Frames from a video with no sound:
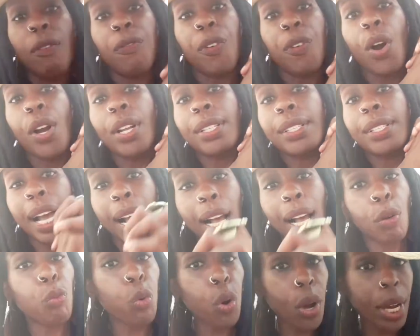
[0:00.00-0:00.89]
for
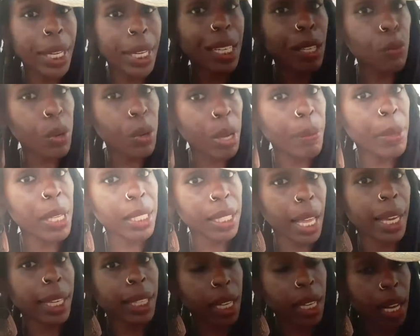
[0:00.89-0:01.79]
not wanting women
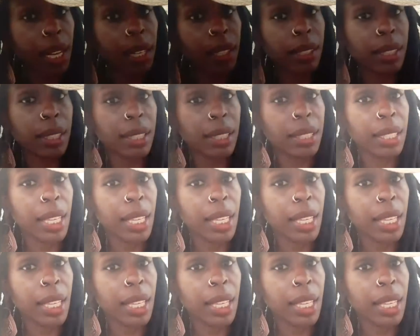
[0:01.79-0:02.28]
like us.